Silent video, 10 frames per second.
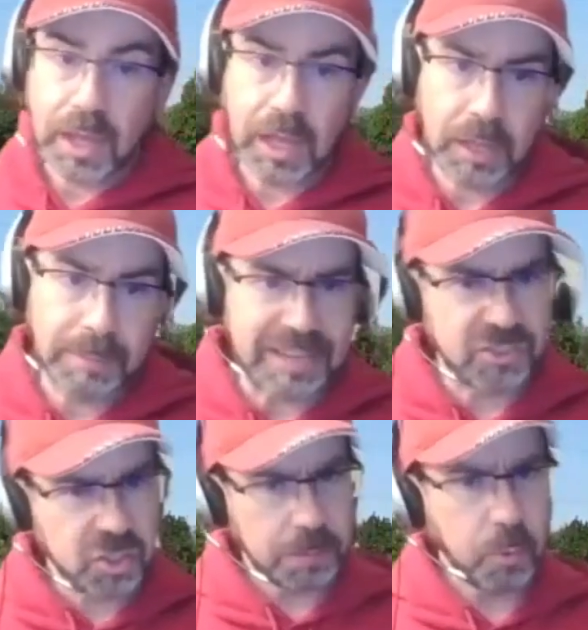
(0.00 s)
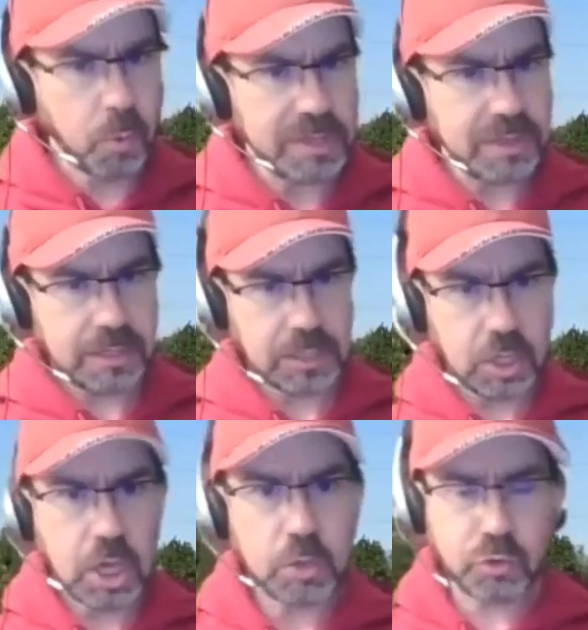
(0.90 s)
And to the point that
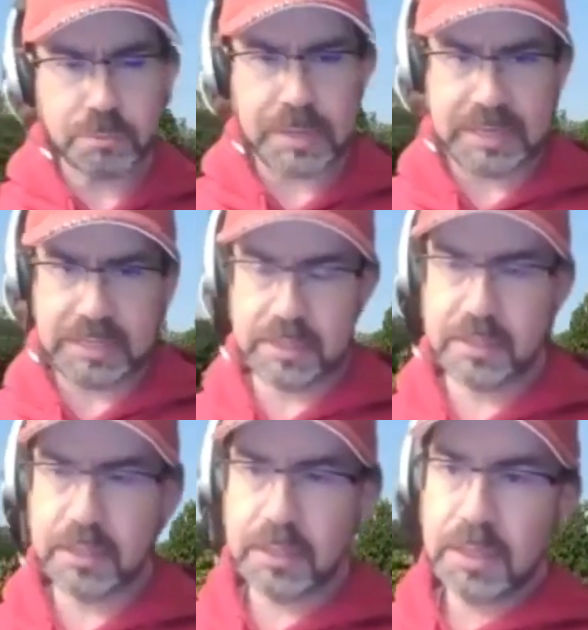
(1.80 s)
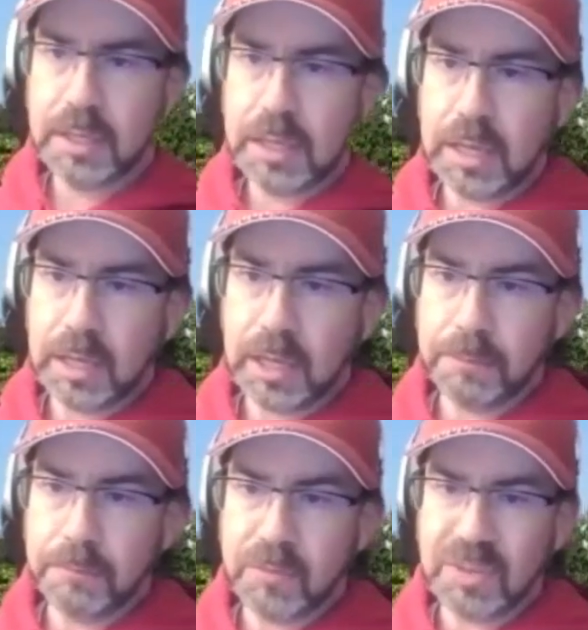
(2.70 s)
Coach made,
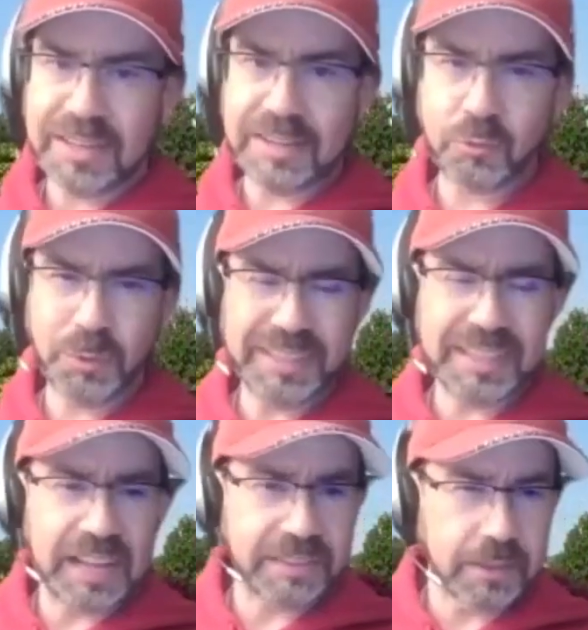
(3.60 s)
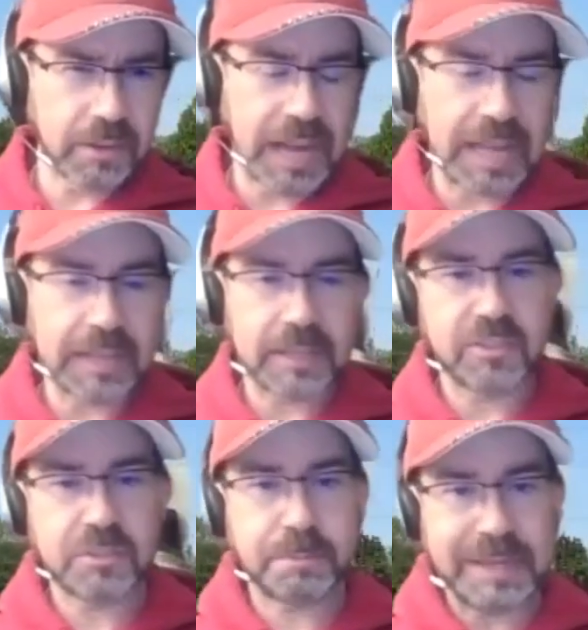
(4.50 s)
it's really not that they're not going to
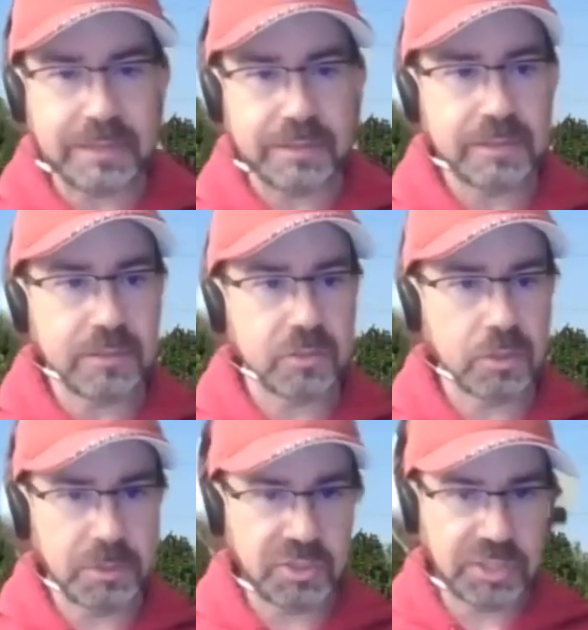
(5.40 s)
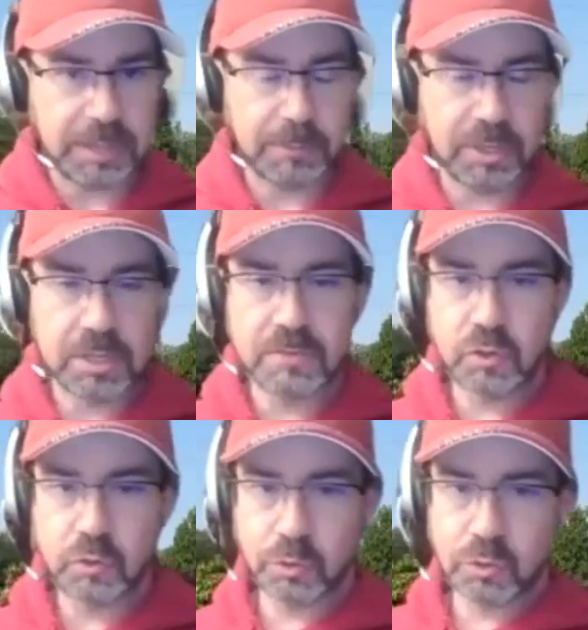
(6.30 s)
spend so much time on
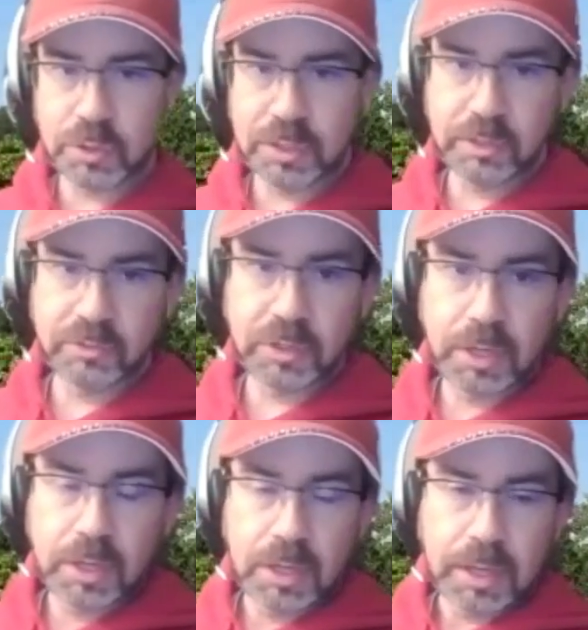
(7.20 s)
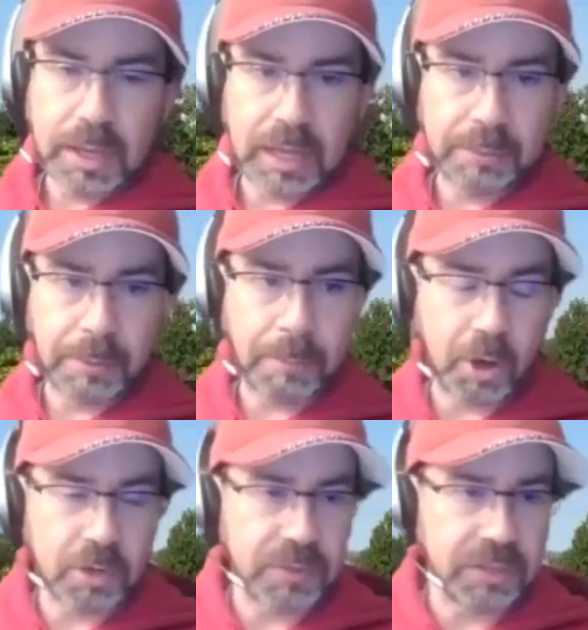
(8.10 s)
individual drills, but
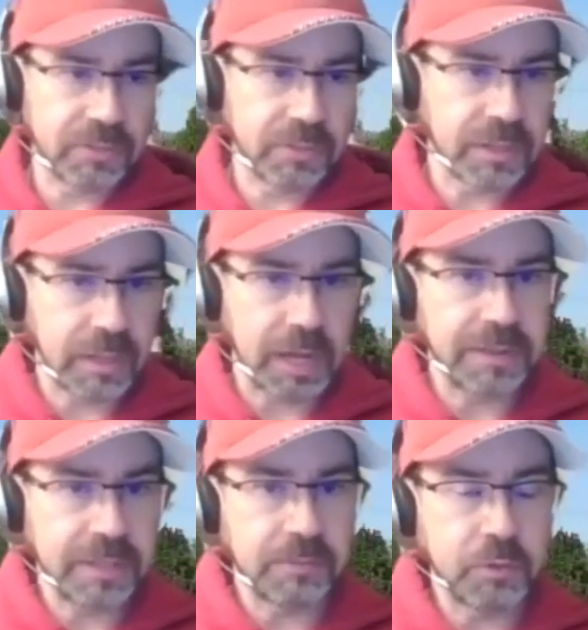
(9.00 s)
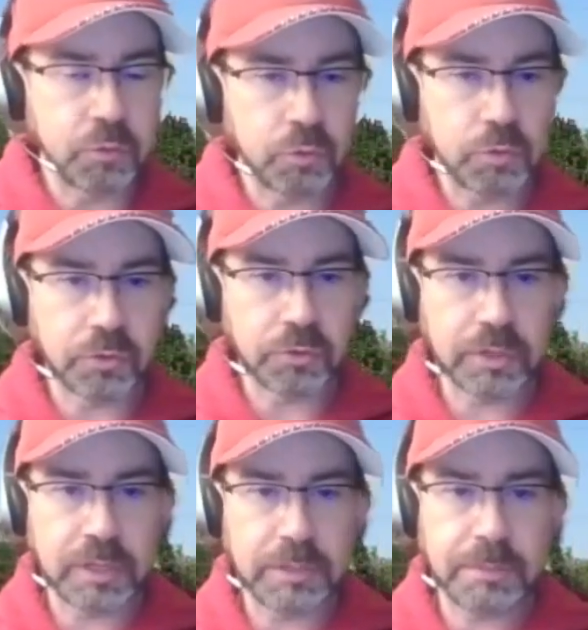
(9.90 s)
part of it is that a lot of the individual drills are going